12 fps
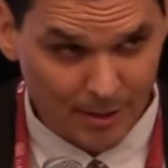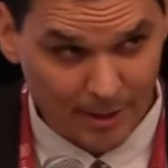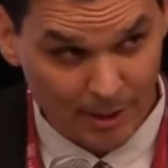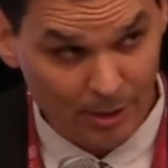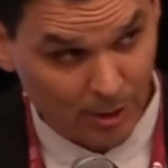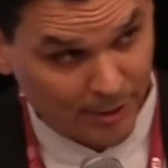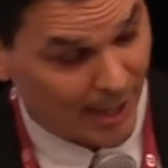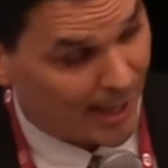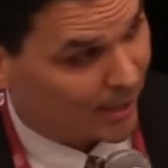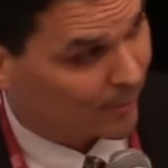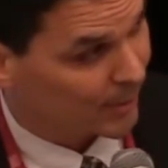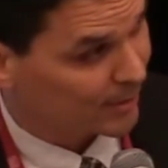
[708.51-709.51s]
And he looked
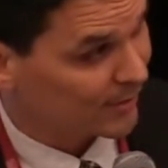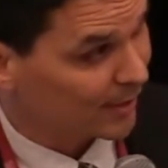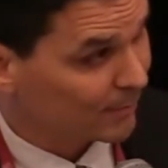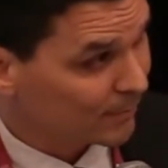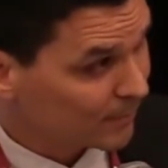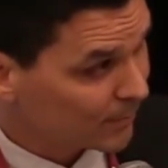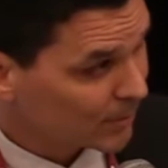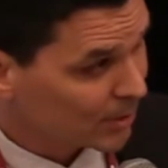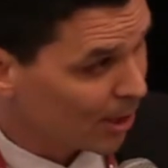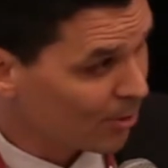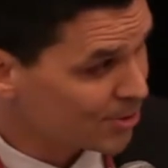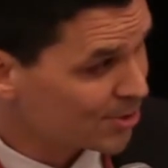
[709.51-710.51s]
at him and he said,
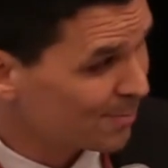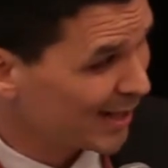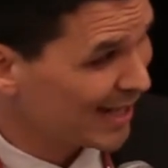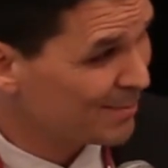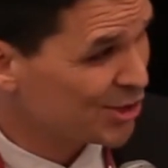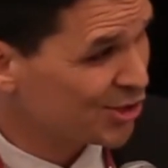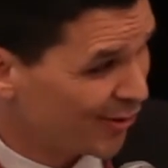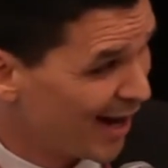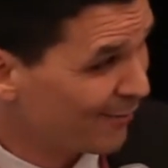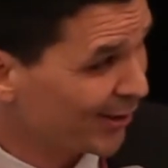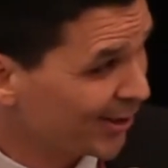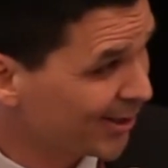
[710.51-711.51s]
"Coach, my name's
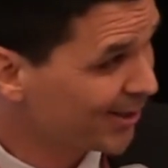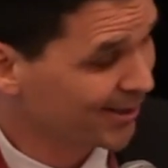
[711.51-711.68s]
Trevor."